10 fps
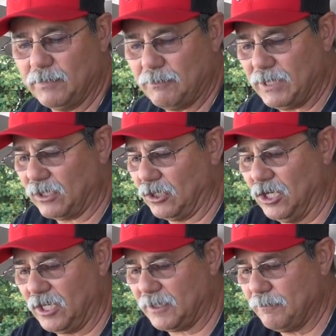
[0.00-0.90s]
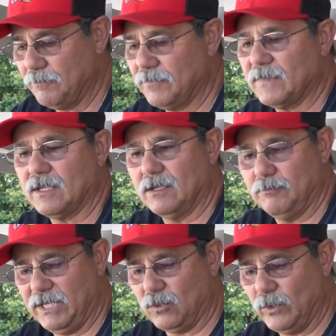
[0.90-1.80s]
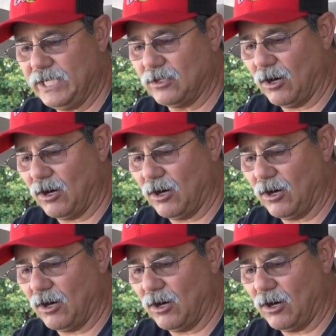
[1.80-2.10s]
bit bigger hook, big weed